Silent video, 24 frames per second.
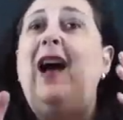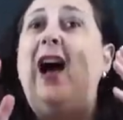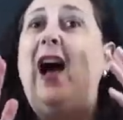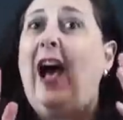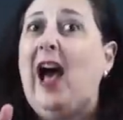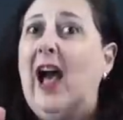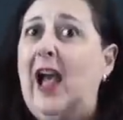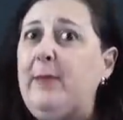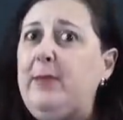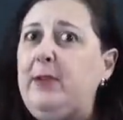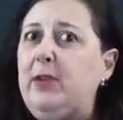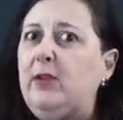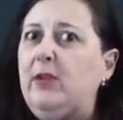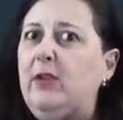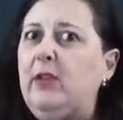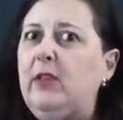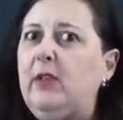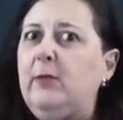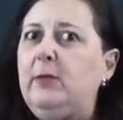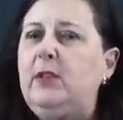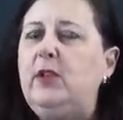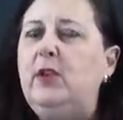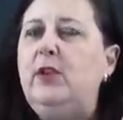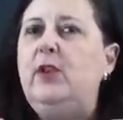I'm doing
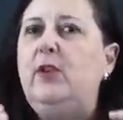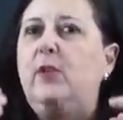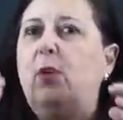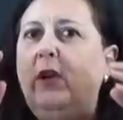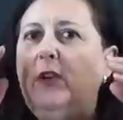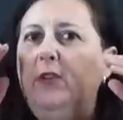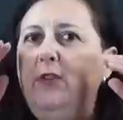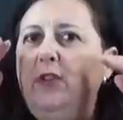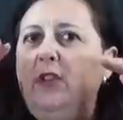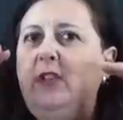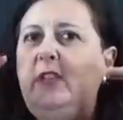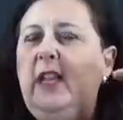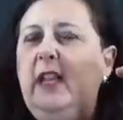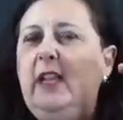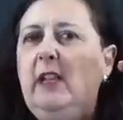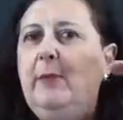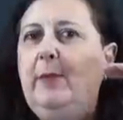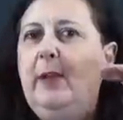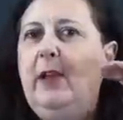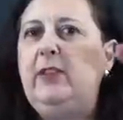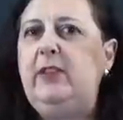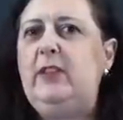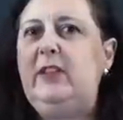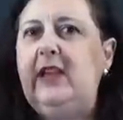them so you understand
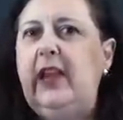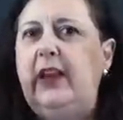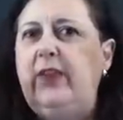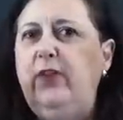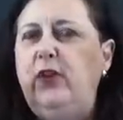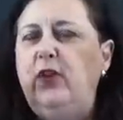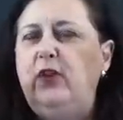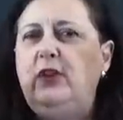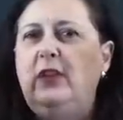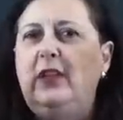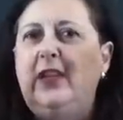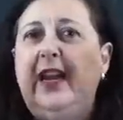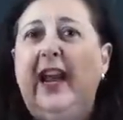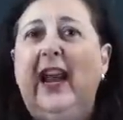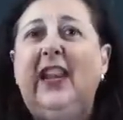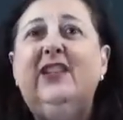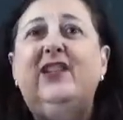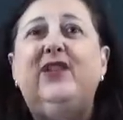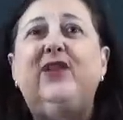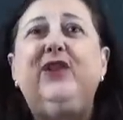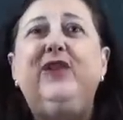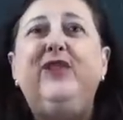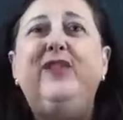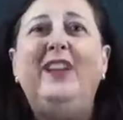about the diversity
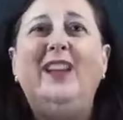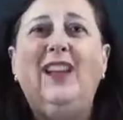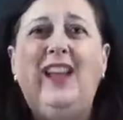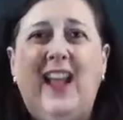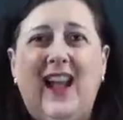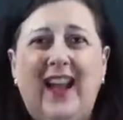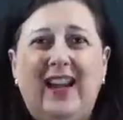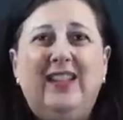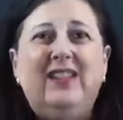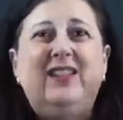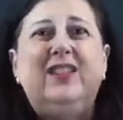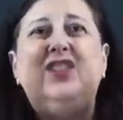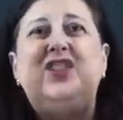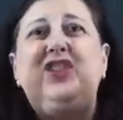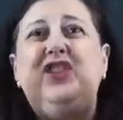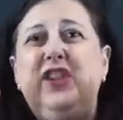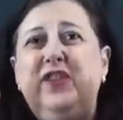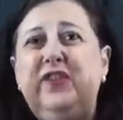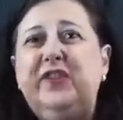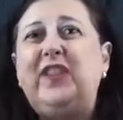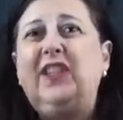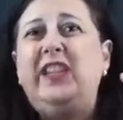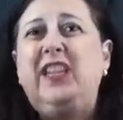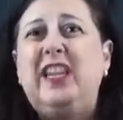and so you can kind of shift